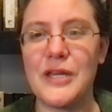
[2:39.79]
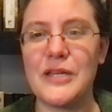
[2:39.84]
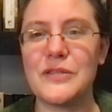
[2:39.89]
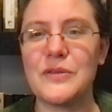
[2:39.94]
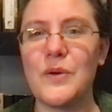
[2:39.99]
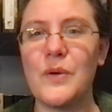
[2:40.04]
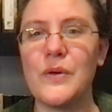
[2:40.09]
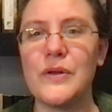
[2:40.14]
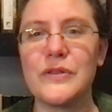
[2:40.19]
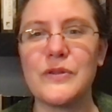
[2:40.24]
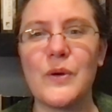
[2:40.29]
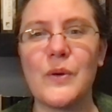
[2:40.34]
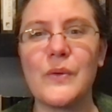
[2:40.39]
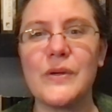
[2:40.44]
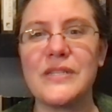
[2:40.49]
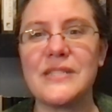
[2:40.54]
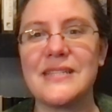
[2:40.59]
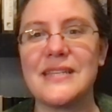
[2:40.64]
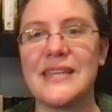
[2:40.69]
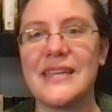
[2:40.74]
his goal is
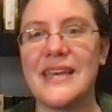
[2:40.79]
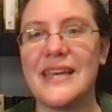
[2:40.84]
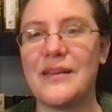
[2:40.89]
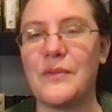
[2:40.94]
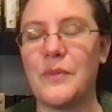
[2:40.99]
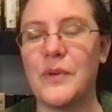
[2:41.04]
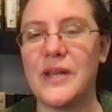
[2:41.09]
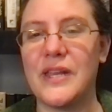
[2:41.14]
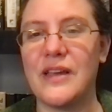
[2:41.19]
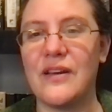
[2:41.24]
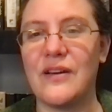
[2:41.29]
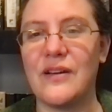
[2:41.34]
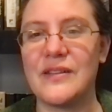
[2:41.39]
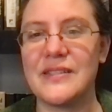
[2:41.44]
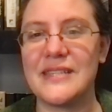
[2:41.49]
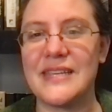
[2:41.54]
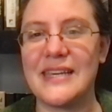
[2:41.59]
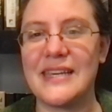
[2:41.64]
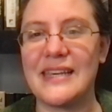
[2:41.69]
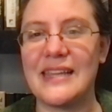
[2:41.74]
always to get what he
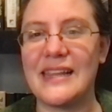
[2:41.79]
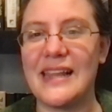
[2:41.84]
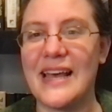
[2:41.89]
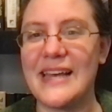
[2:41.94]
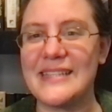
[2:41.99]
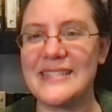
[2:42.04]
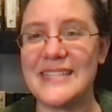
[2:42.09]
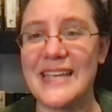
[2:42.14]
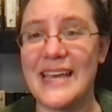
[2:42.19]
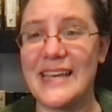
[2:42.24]
calls a Class